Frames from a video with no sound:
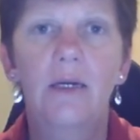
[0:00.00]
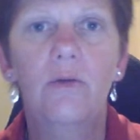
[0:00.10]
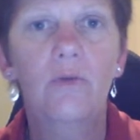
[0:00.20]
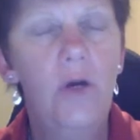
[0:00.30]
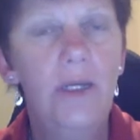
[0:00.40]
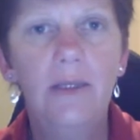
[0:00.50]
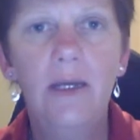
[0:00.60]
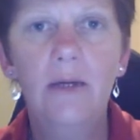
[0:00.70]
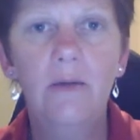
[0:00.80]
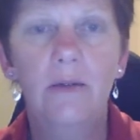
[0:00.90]
write it
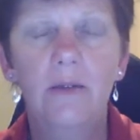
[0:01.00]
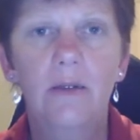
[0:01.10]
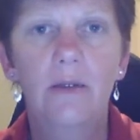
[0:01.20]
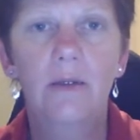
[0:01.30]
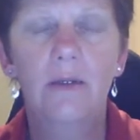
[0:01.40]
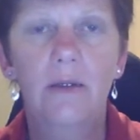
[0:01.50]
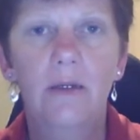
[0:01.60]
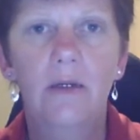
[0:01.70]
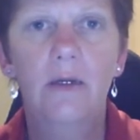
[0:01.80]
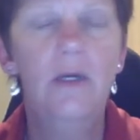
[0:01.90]
down.
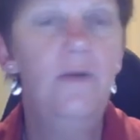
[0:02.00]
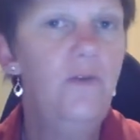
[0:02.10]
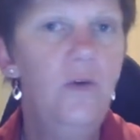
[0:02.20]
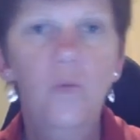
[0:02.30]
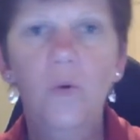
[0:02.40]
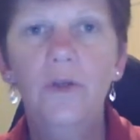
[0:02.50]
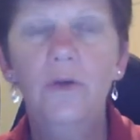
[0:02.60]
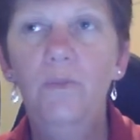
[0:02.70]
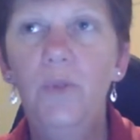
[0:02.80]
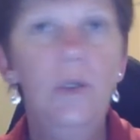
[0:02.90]
If you want
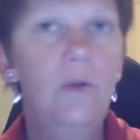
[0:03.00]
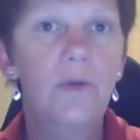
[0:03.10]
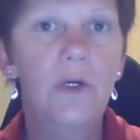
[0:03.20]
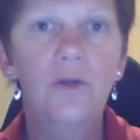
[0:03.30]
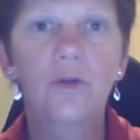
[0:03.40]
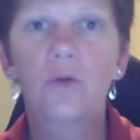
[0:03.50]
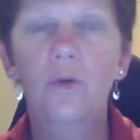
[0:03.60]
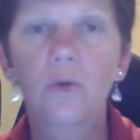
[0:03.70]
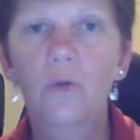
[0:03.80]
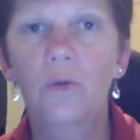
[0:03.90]
to build a
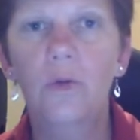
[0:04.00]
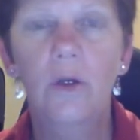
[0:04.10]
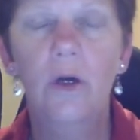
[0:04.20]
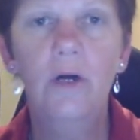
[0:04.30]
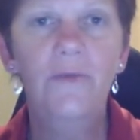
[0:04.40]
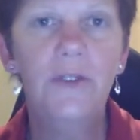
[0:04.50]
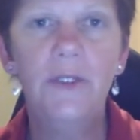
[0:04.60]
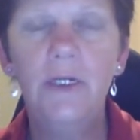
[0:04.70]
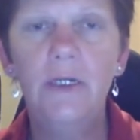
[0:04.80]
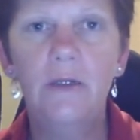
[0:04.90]
school
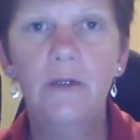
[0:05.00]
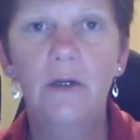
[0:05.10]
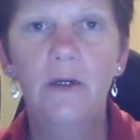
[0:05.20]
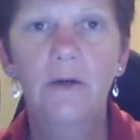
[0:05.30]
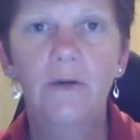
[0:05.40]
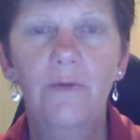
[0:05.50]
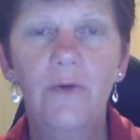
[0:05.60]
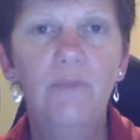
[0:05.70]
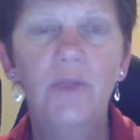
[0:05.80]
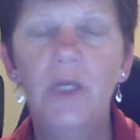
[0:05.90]
overseas for
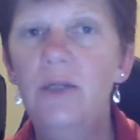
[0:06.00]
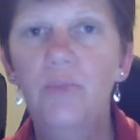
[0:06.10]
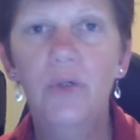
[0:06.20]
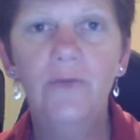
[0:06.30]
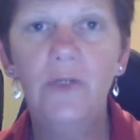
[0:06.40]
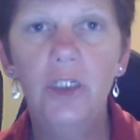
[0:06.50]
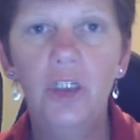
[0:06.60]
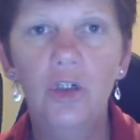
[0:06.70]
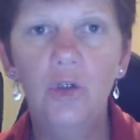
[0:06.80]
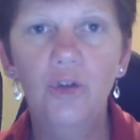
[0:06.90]
underprivileged
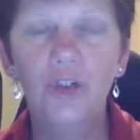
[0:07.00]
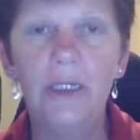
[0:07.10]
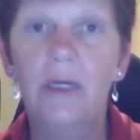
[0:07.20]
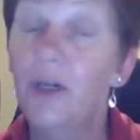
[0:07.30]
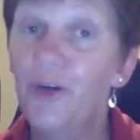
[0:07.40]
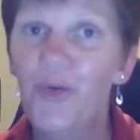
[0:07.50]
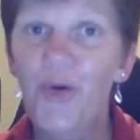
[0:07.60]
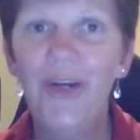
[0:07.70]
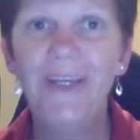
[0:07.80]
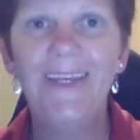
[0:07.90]
children,
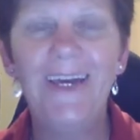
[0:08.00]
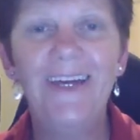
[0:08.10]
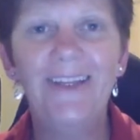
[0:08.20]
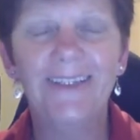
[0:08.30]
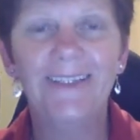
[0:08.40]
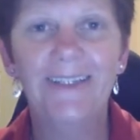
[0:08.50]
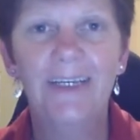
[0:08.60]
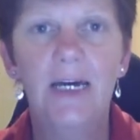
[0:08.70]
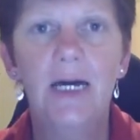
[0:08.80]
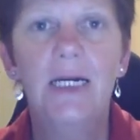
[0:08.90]
write it down.
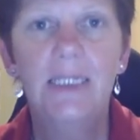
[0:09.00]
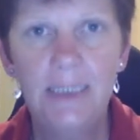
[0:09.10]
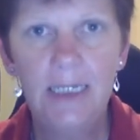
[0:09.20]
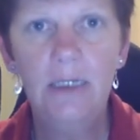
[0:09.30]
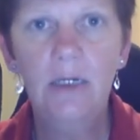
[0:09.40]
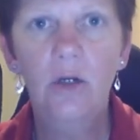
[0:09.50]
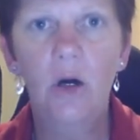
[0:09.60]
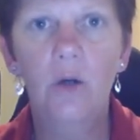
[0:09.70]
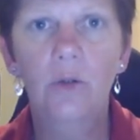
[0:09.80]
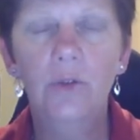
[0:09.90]
Set your
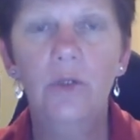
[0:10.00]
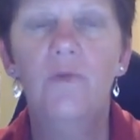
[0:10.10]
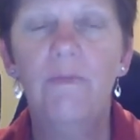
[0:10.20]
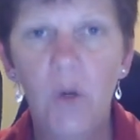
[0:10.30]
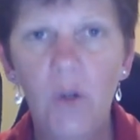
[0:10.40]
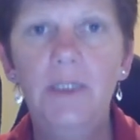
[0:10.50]
goals, remind